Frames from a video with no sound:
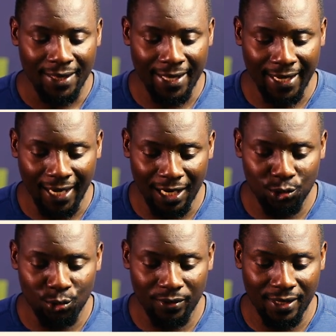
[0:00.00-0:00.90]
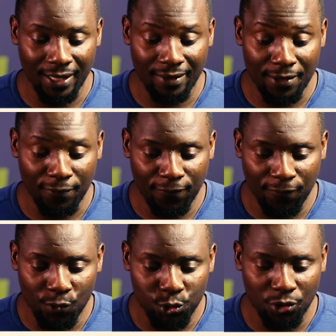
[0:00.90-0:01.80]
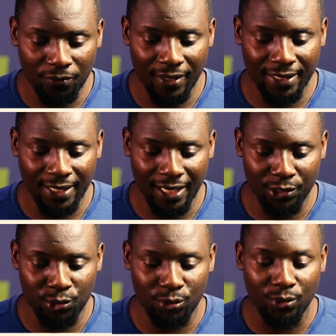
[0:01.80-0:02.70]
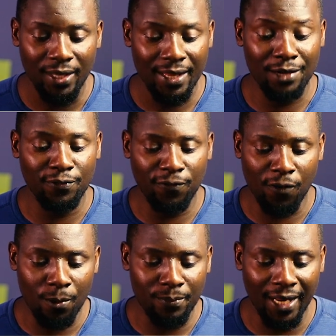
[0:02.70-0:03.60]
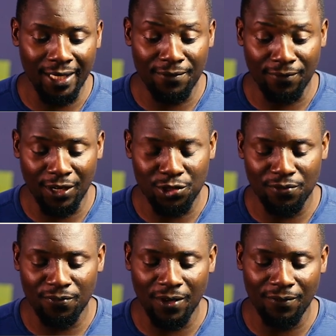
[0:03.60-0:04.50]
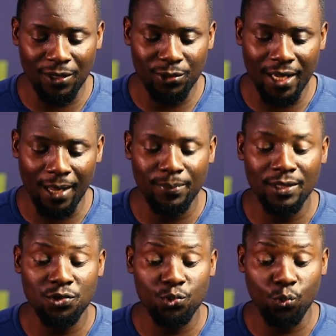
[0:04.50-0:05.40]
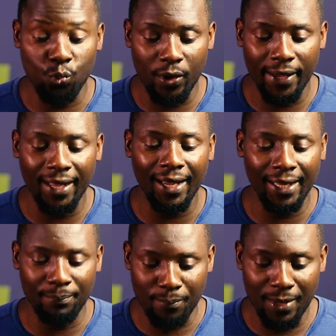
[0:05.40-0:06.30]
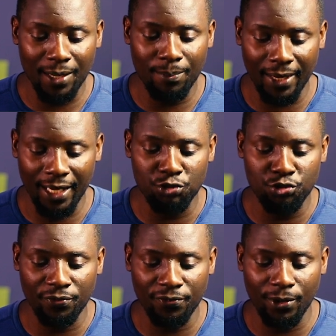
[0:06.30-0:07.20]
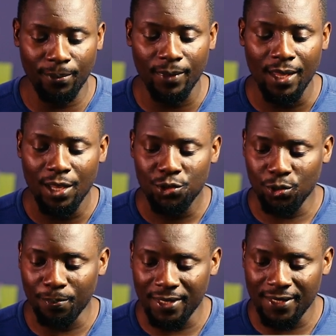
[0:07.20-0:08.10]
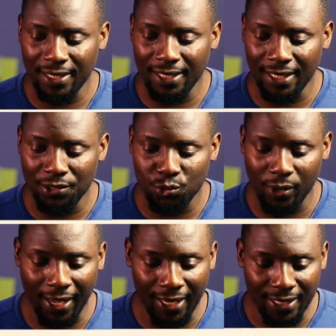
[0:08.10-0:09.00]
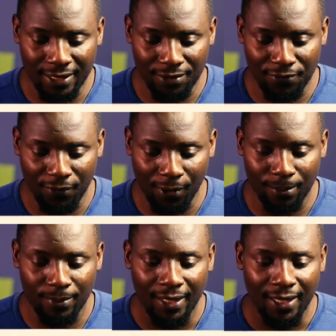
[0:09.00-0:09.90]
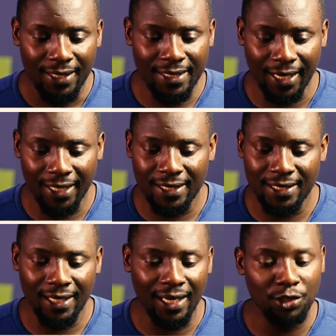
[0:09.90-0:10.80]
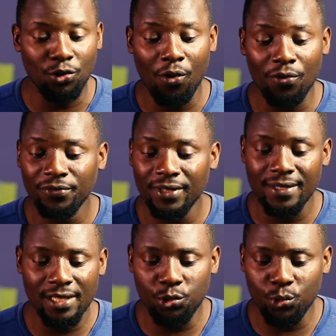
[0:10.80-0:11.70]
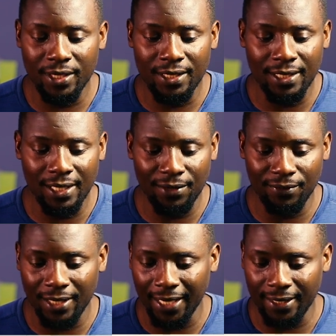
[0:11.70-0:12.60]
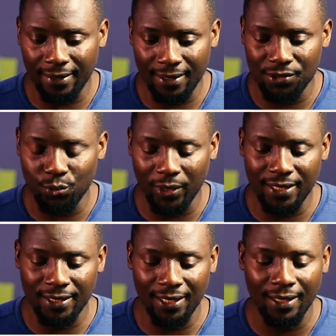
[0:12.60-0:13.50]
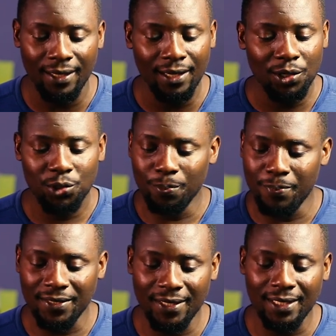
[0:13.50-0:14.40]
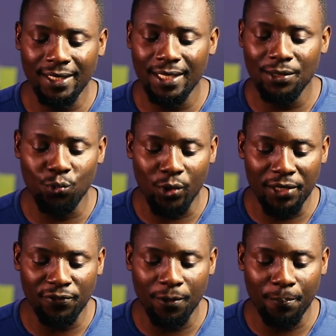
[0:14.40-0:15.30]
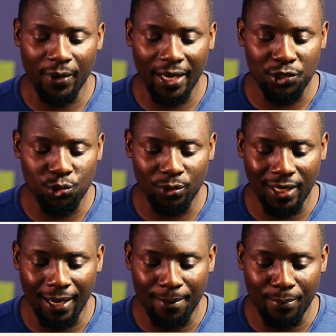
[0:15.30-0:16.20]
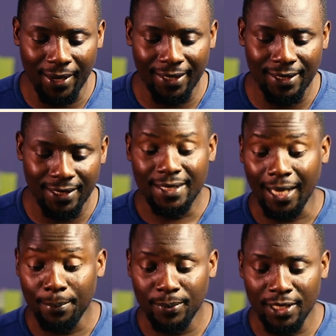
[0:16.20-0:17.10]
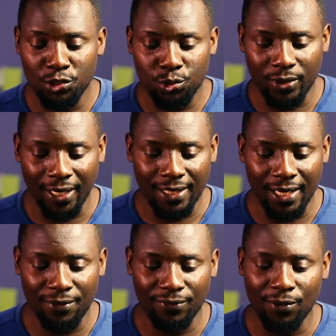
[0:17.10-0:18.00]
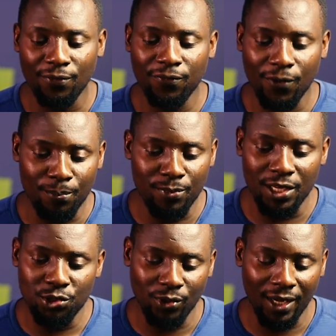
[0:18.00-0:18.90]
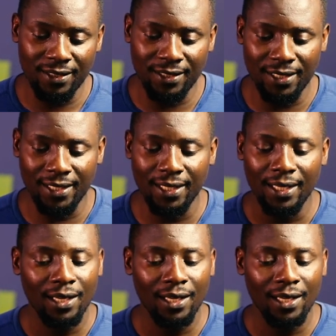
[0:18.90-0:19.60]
The candle, the foot of that candle that formed an inversion fair value gap, it's where I make my entry from. So basically that's where I entered from, targeting an obvious liquidity level like this right here, to basically wait for price to come back, tap into that level for me to actually